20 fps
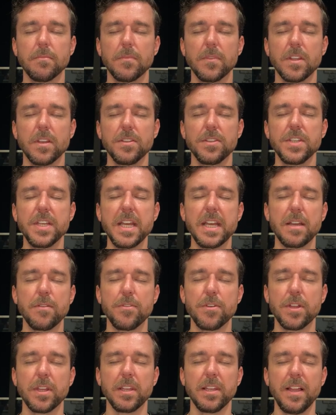Seeing if
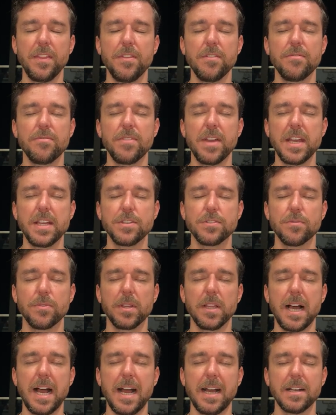you can let the face
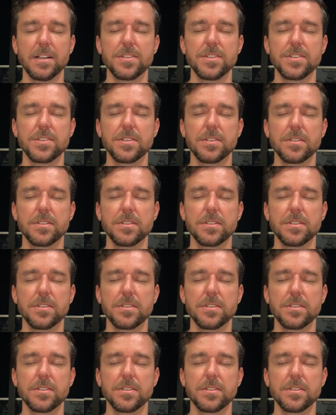relax.